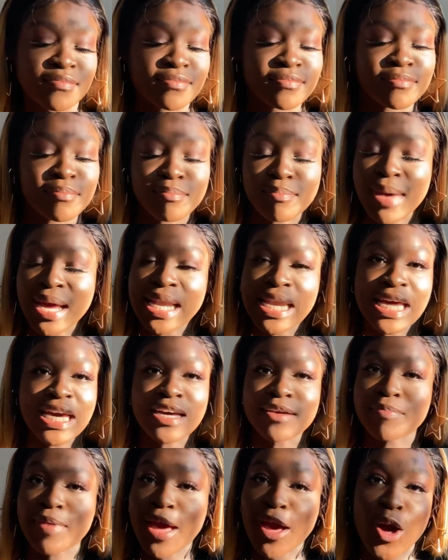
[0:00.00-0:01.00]

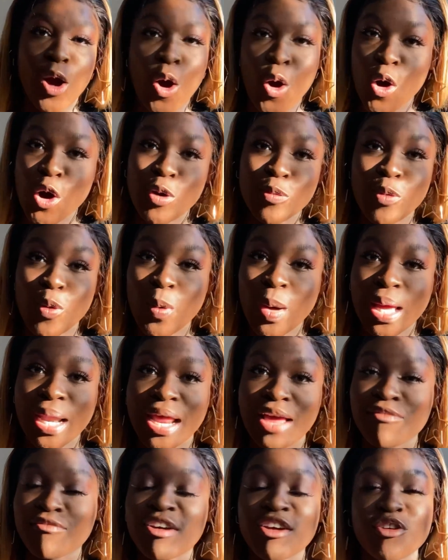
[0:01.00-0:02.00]
nigga back home or
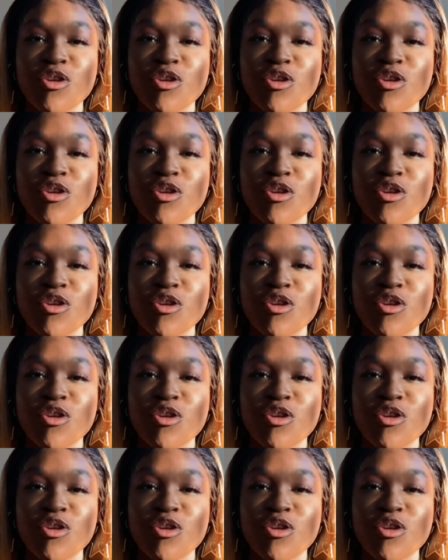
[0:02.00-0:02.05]
whatever.